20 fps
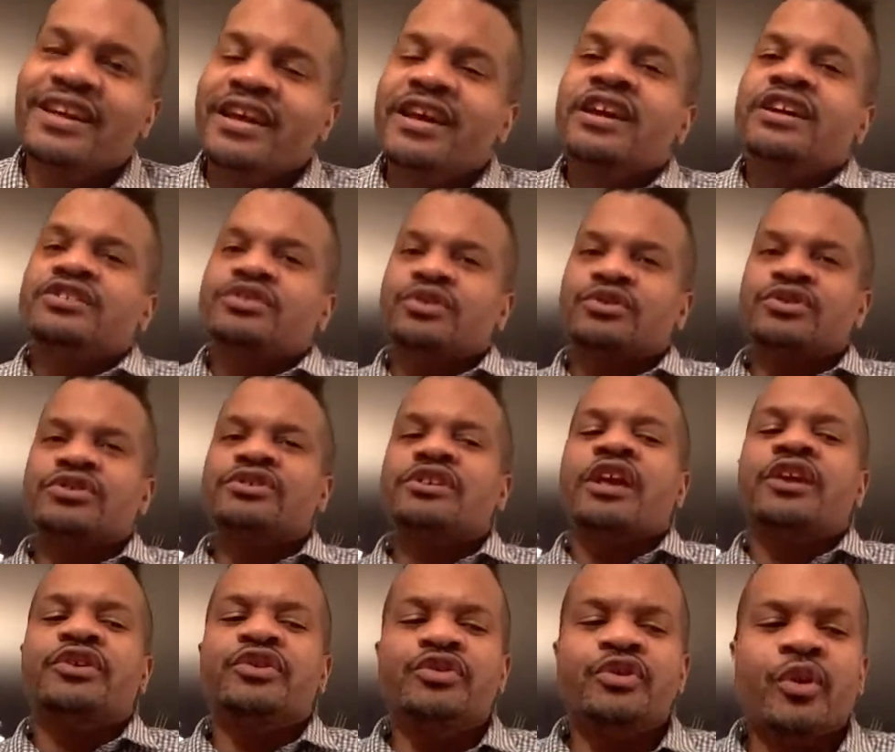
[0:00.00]
So she's like,
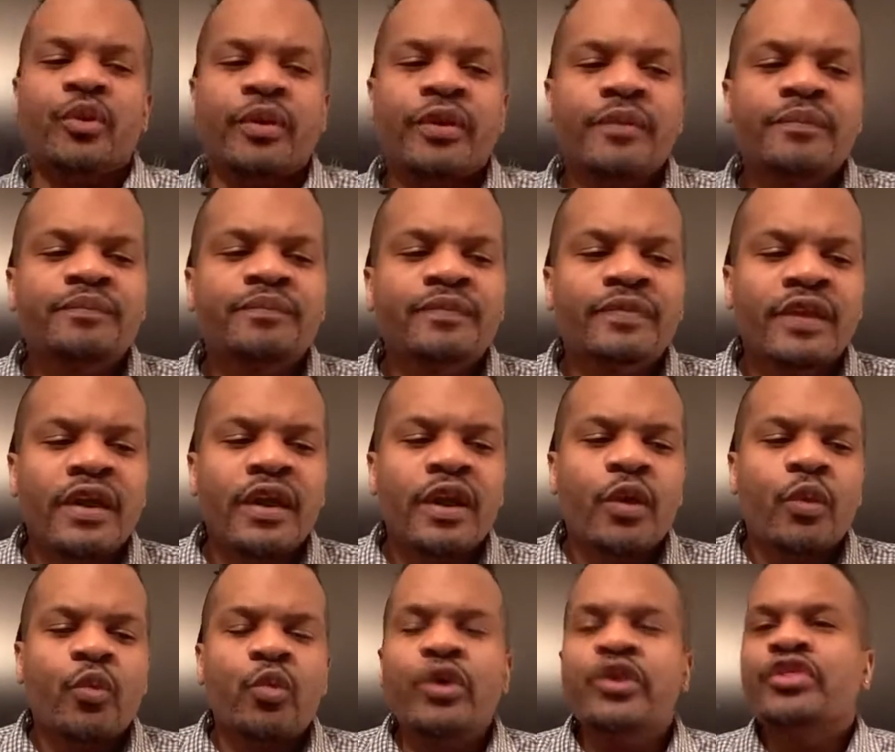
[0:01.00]
you know what?
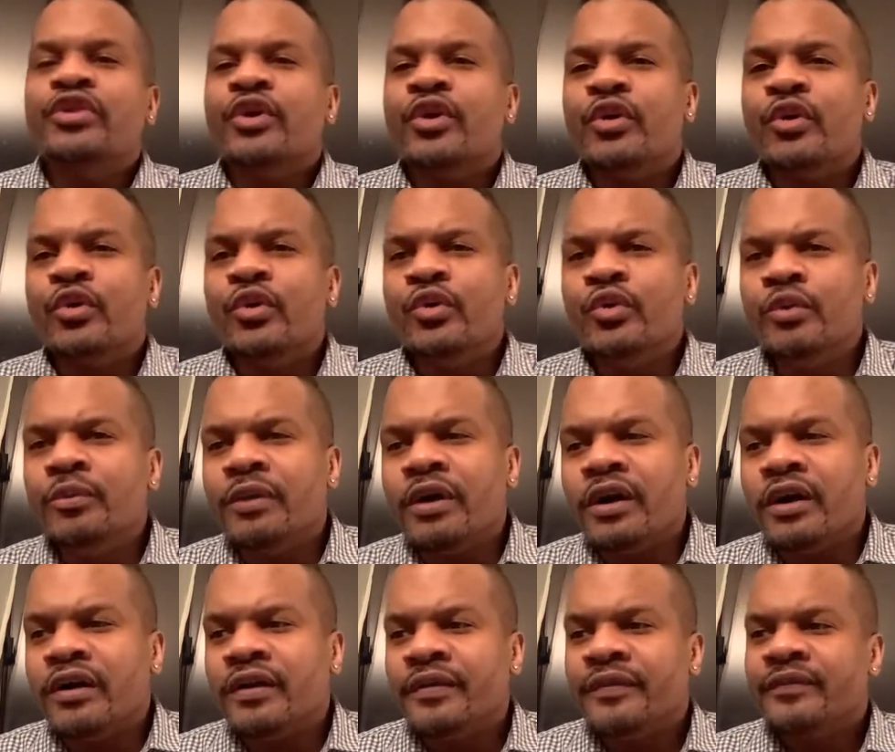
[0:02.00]
With
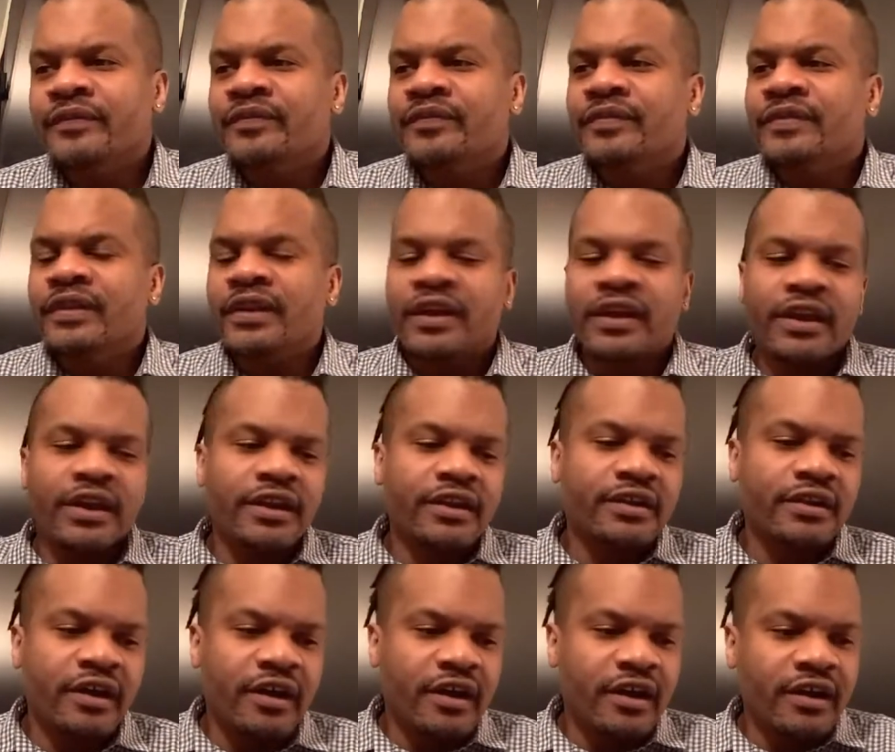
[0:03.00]
Uma
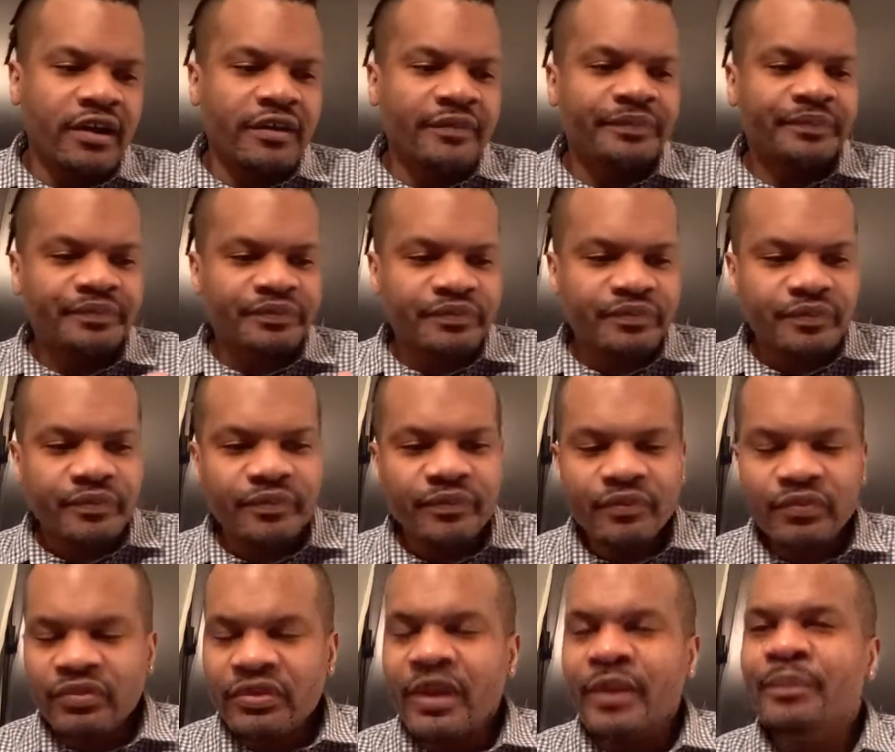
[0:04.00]
and
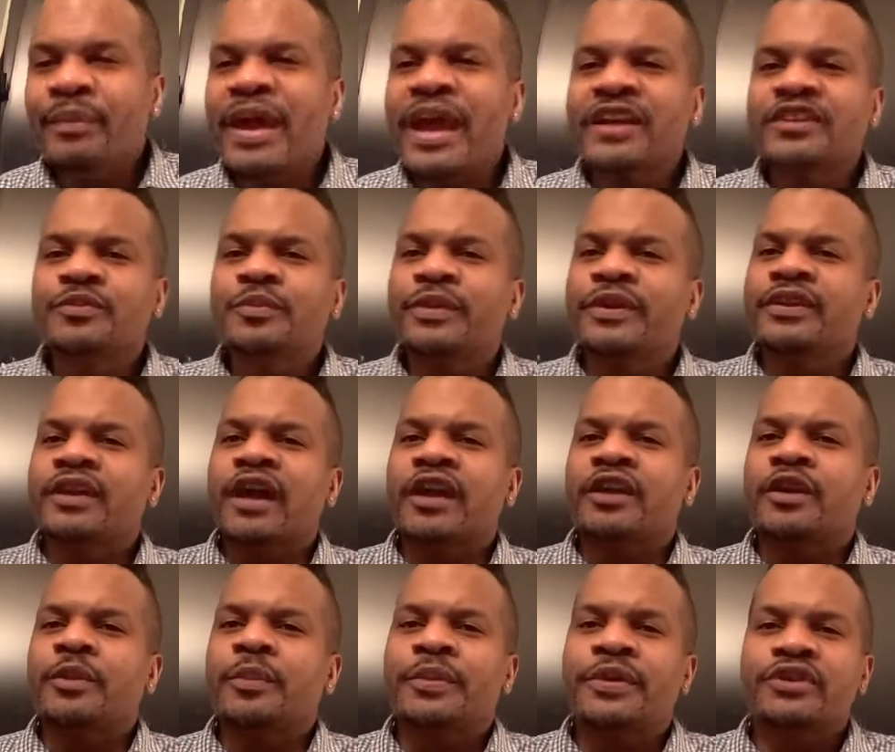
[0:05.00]
Max being out of the
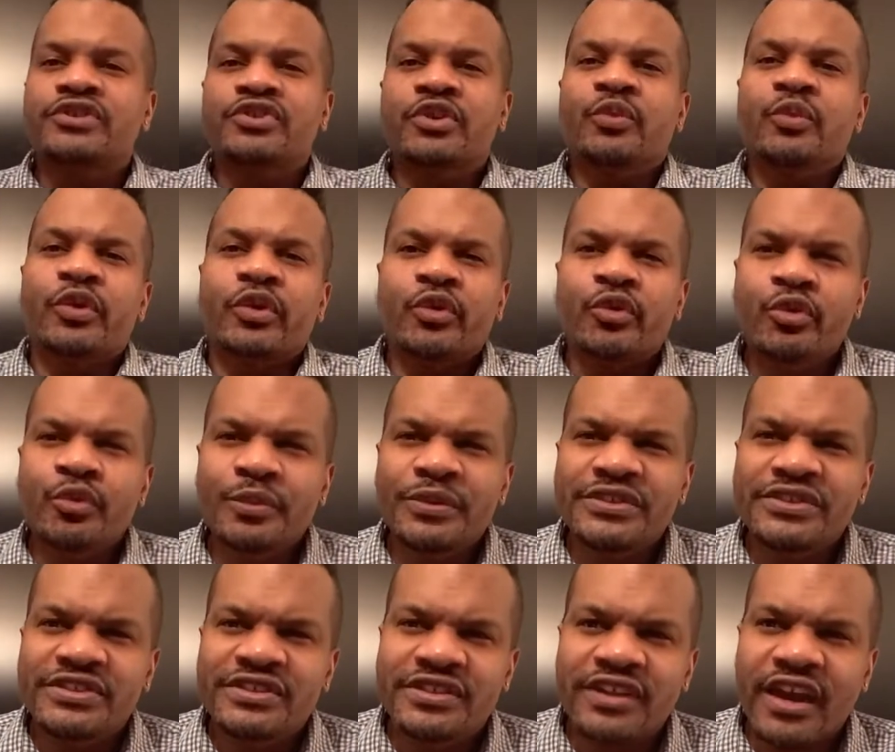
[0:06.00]
picture and with Uma's
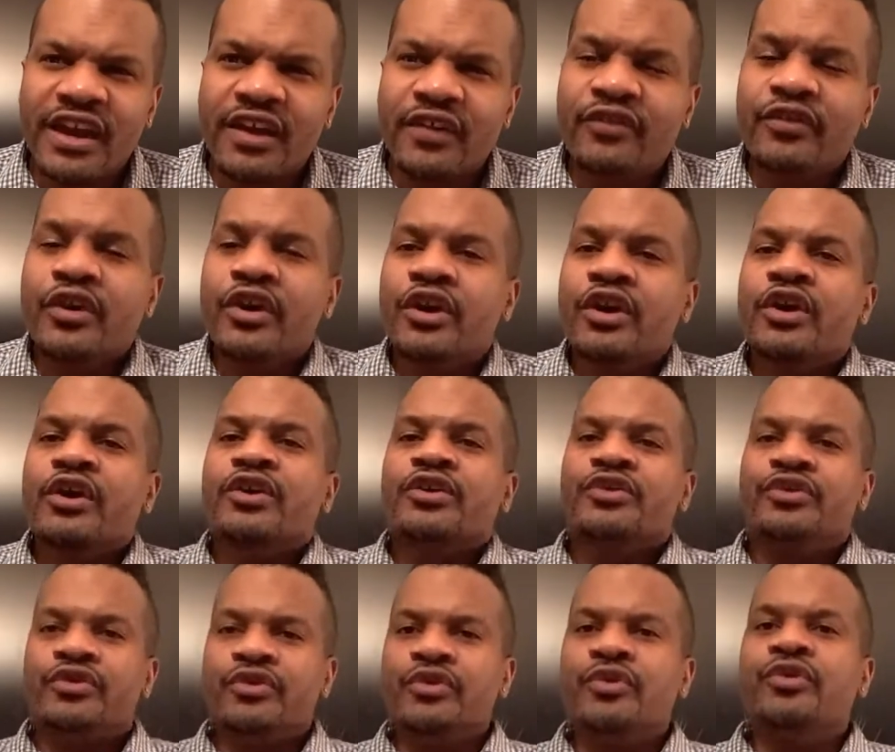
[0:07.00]
death,
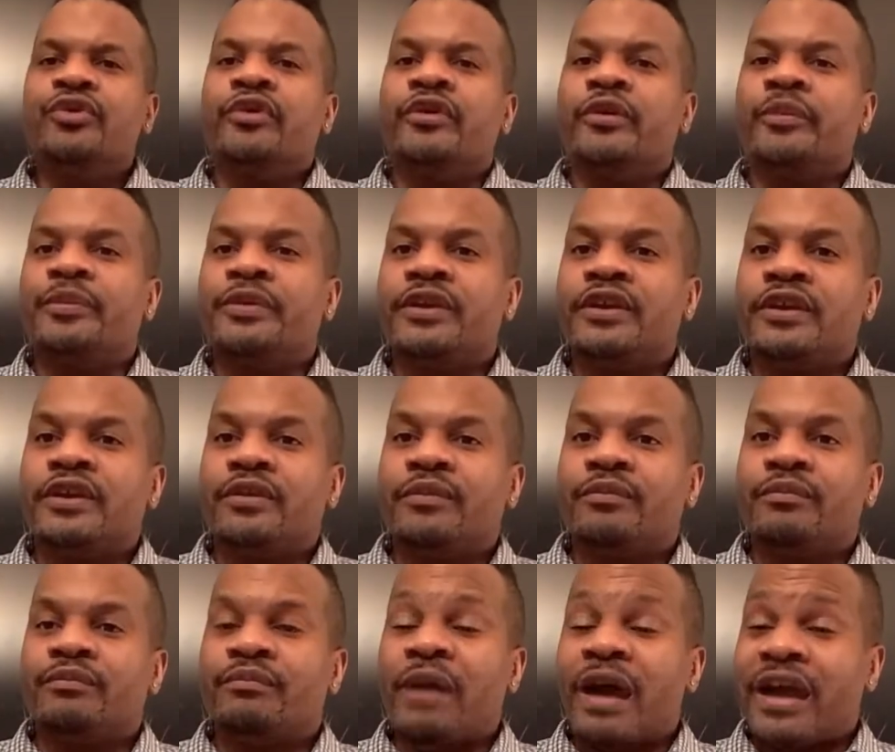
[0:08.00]
you're going to be
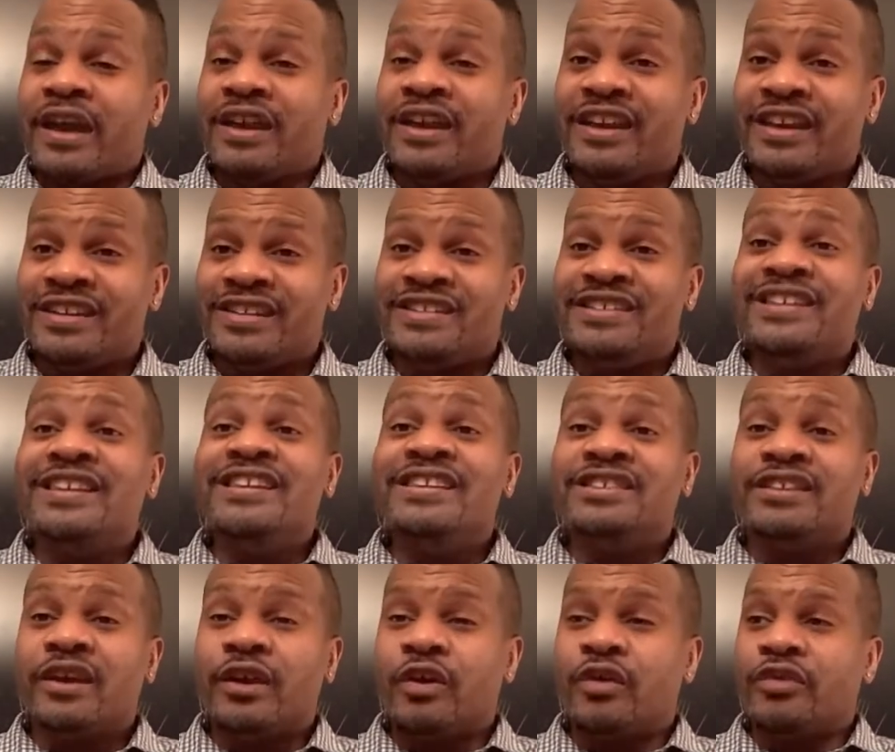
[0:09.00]
my head
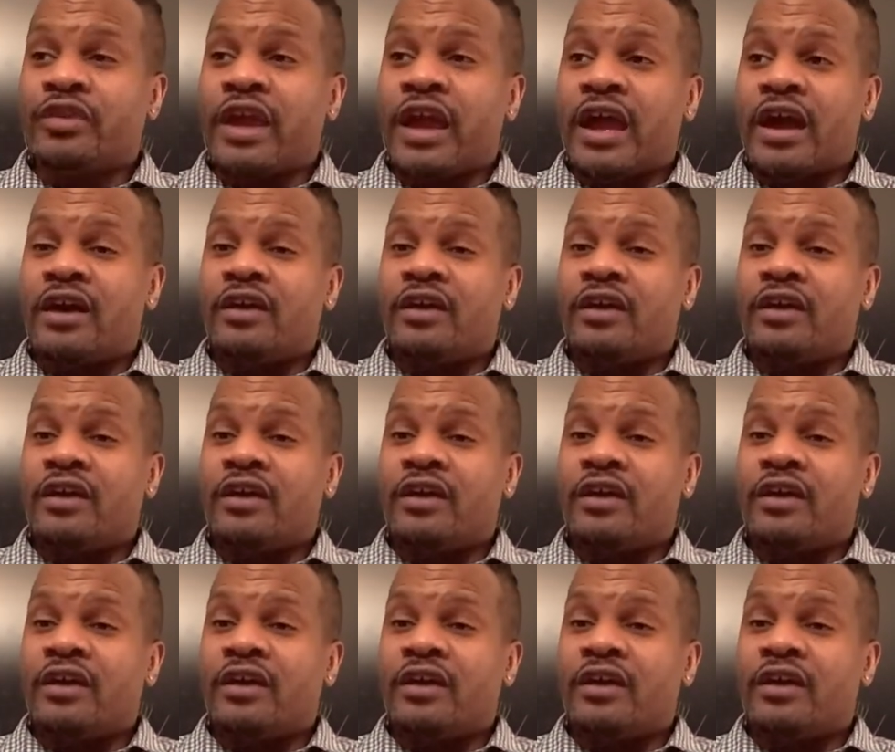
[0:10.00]
detail now.